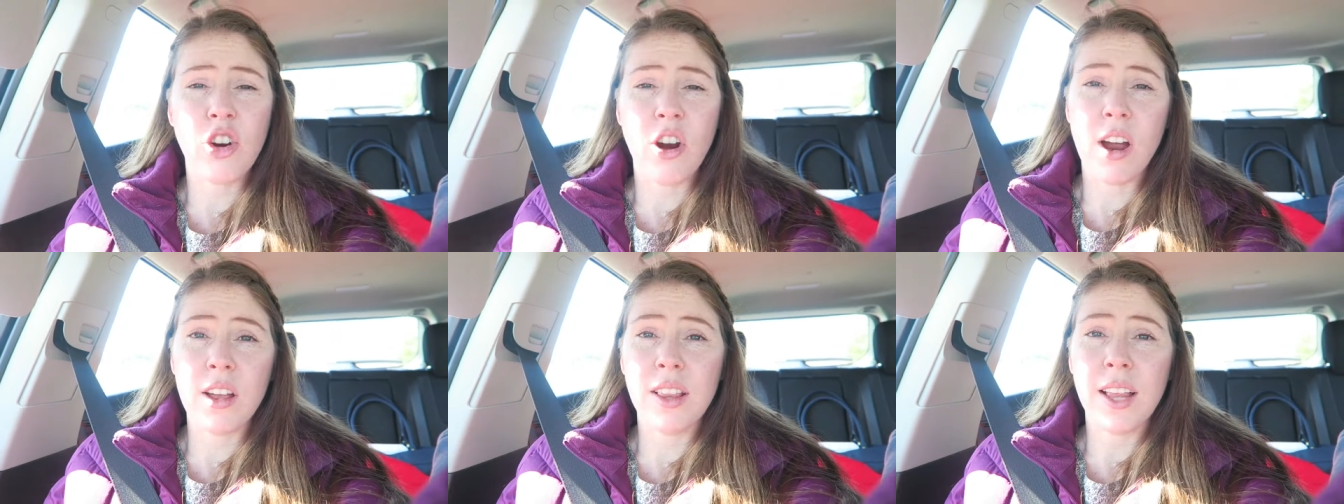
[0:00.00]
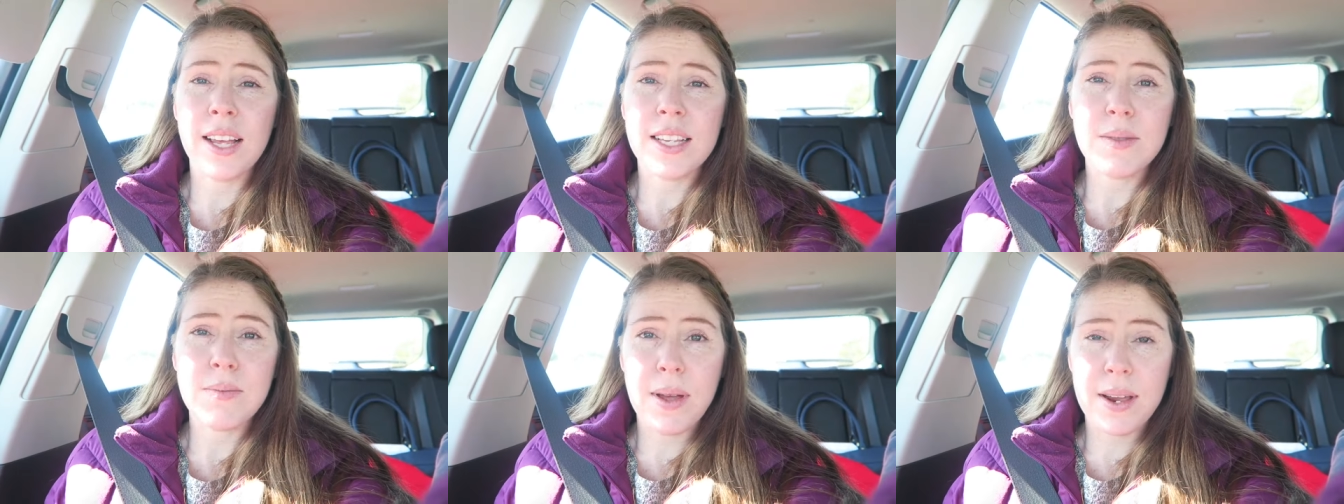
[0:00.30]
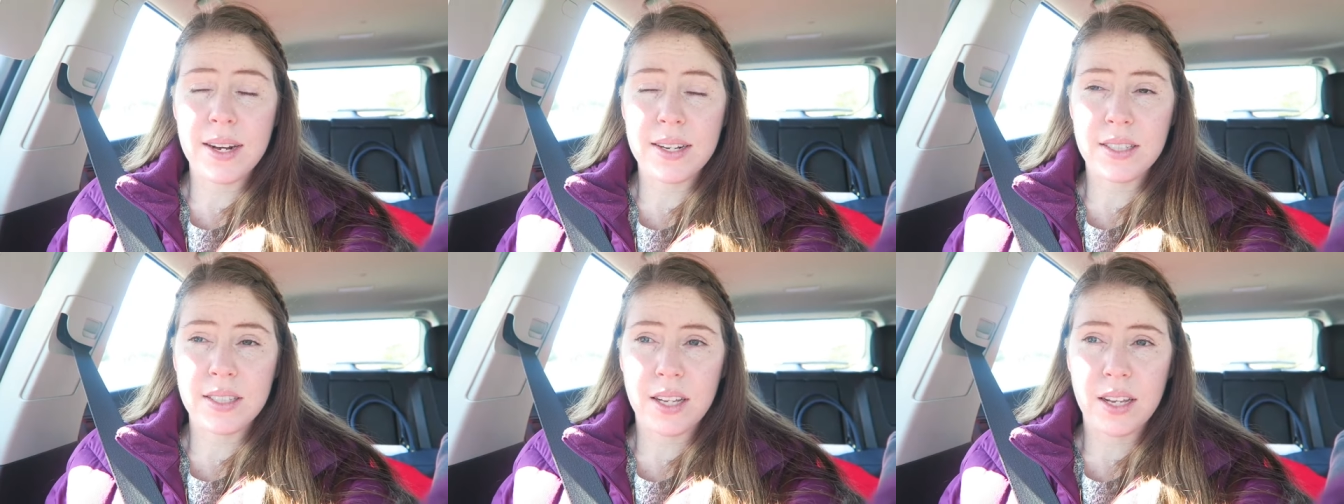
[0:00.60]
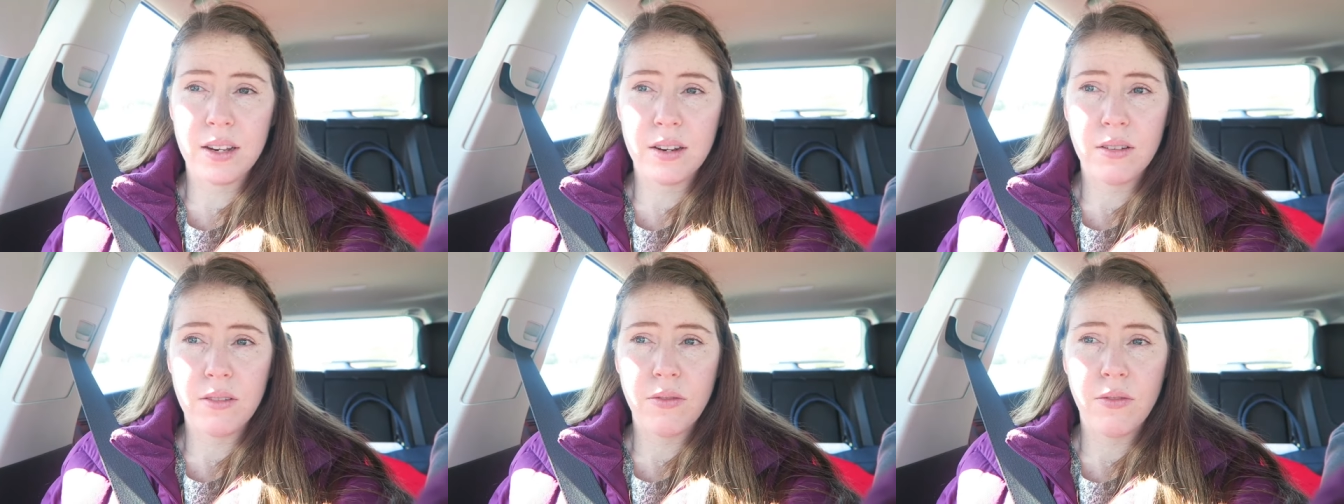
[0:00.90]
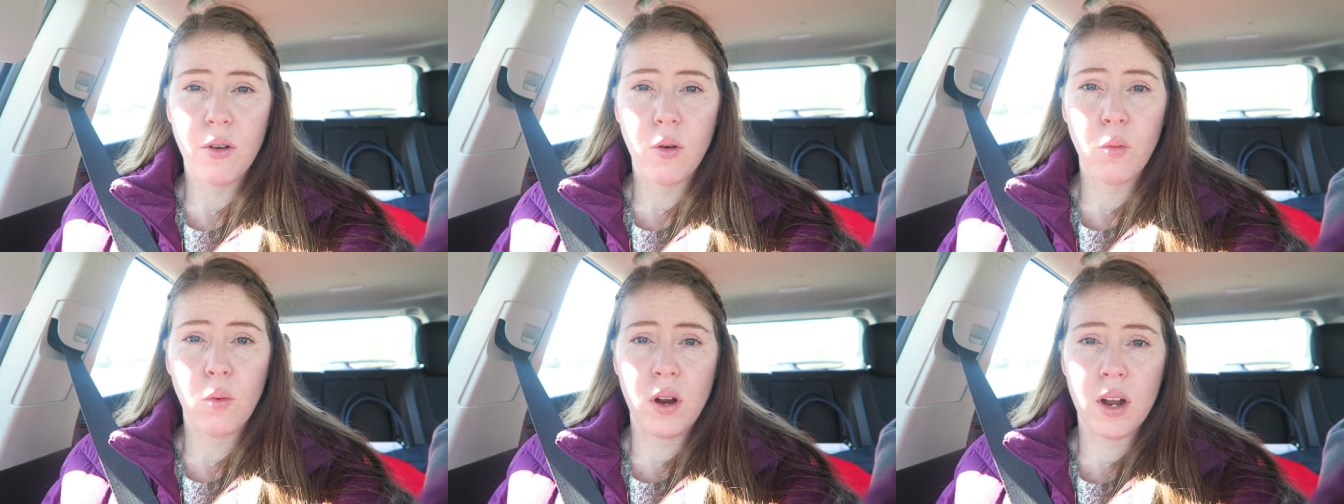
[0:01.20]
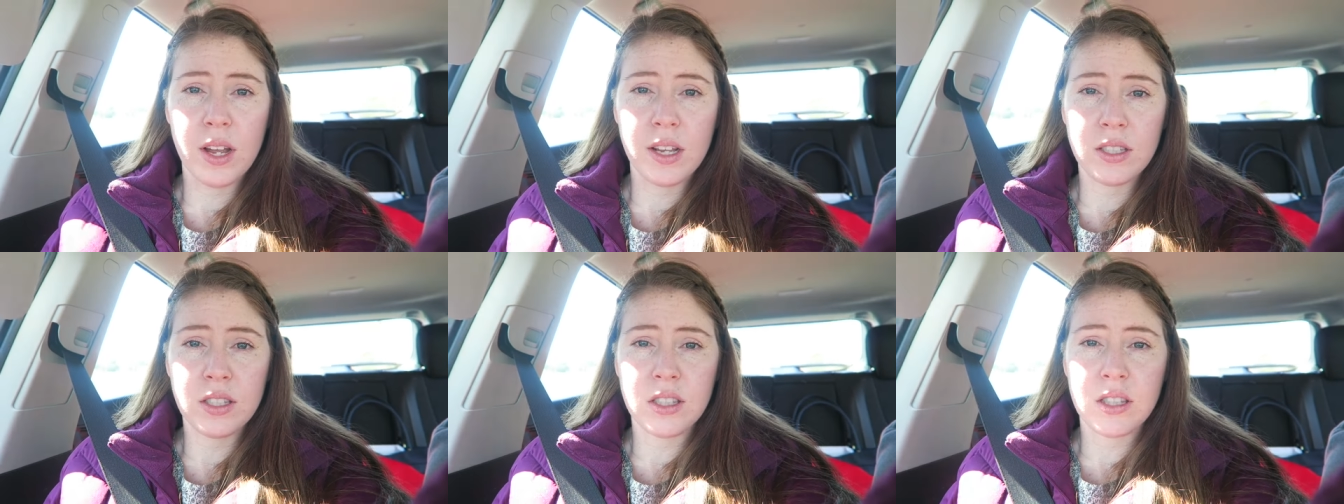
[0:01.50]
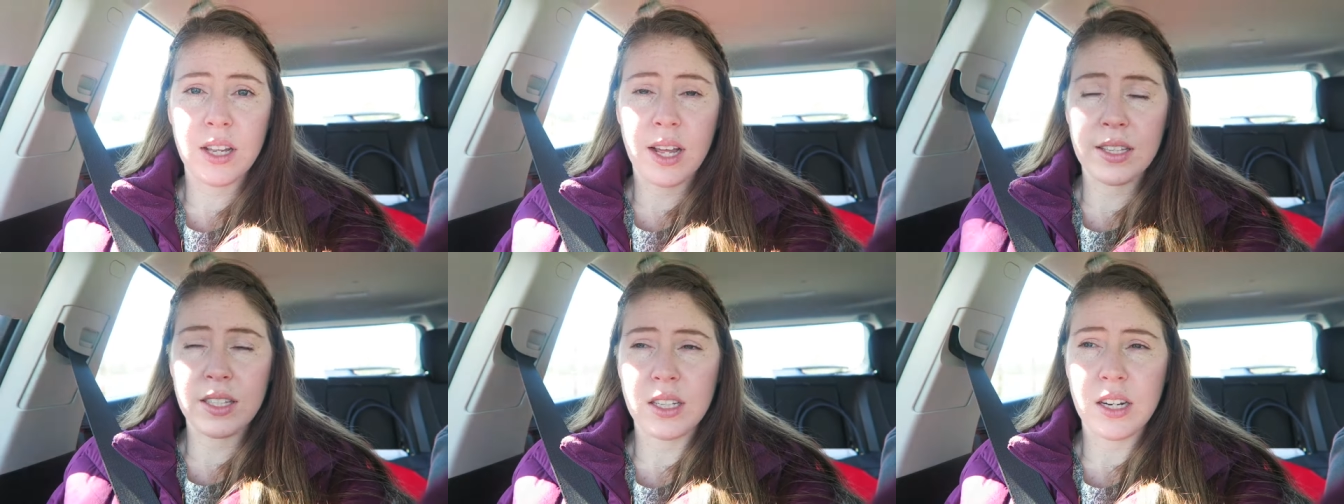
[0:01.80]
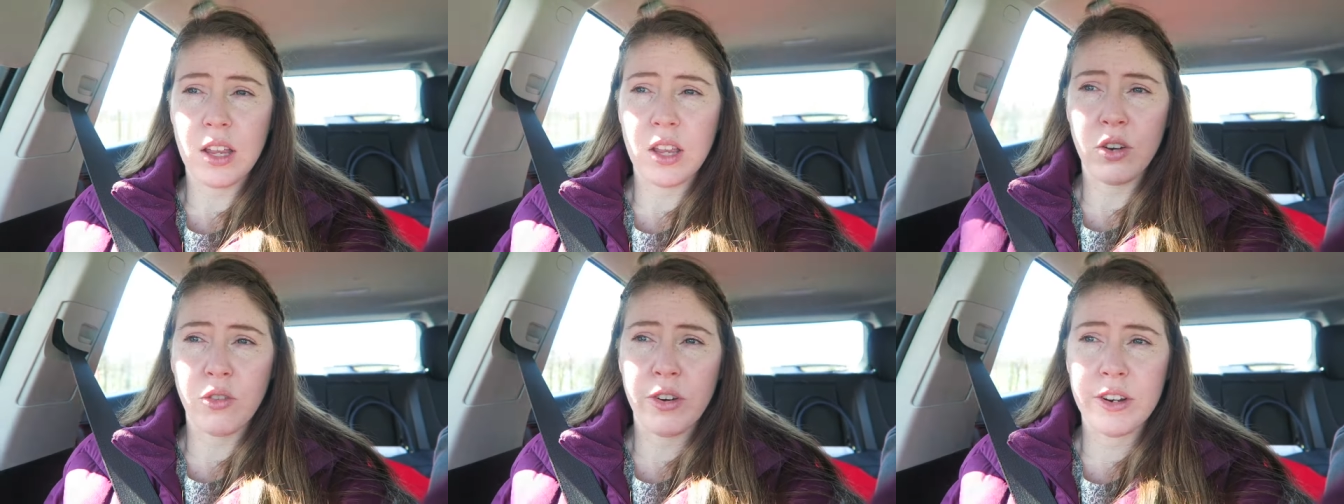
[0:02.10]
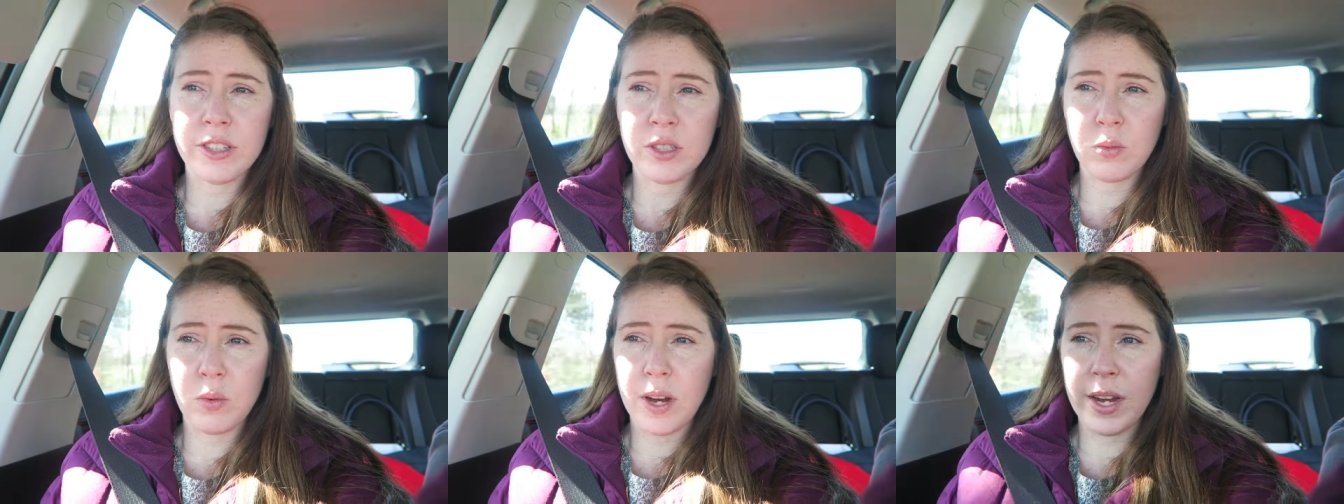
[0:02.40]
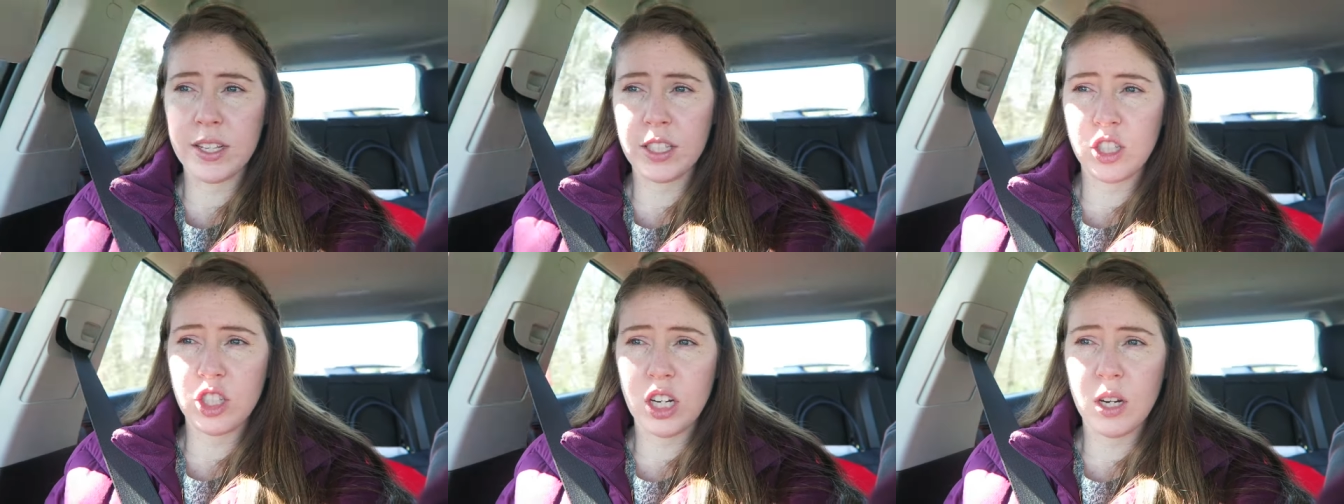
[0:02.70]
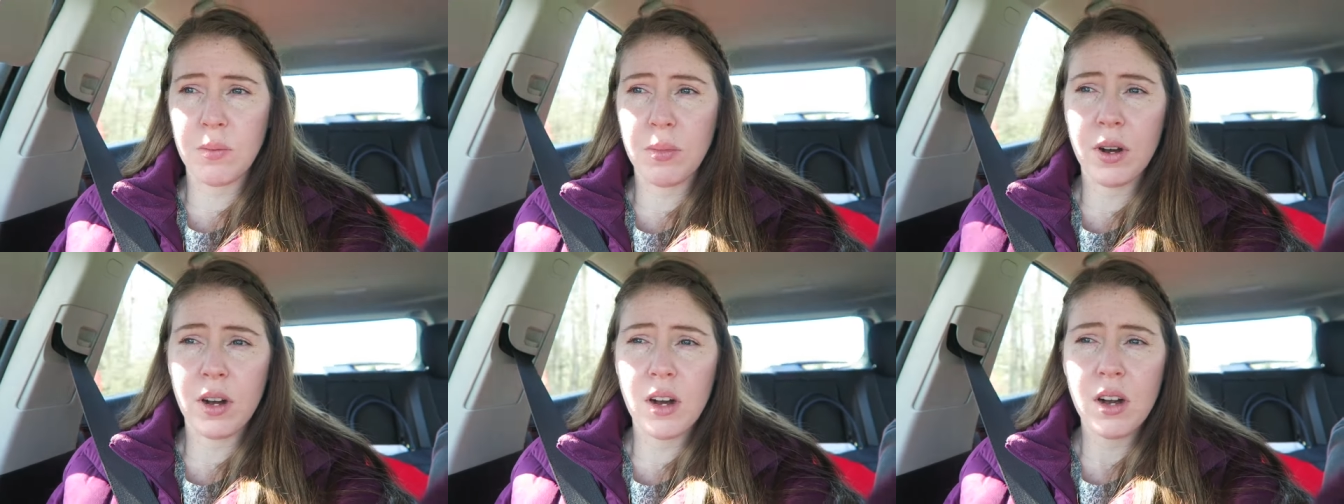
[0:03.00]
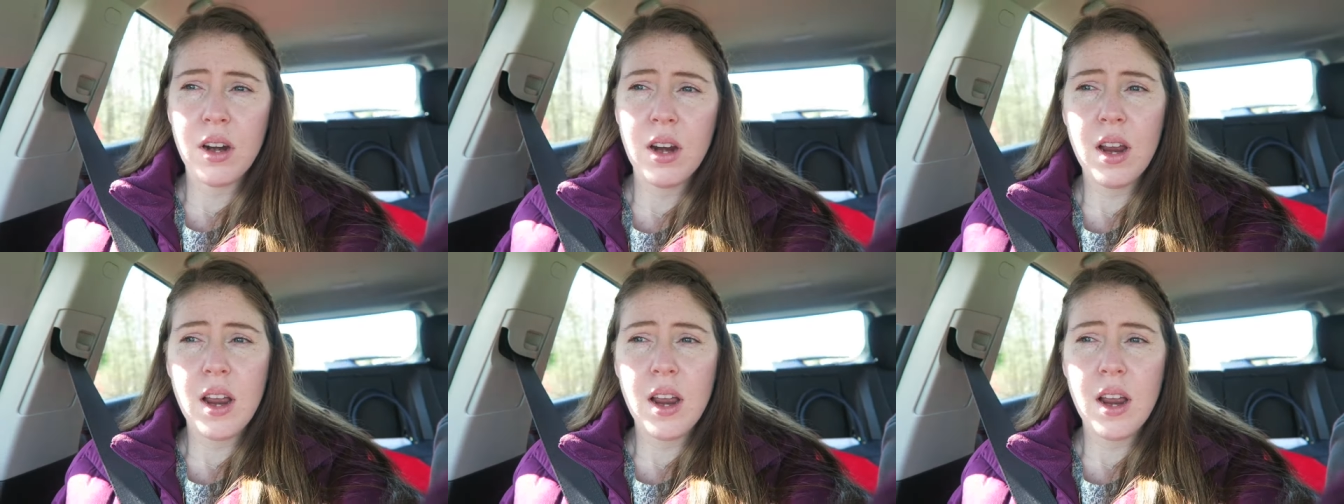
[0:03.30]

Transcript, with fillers: You're on less medicine for one, so that's another reason why it's cheaper.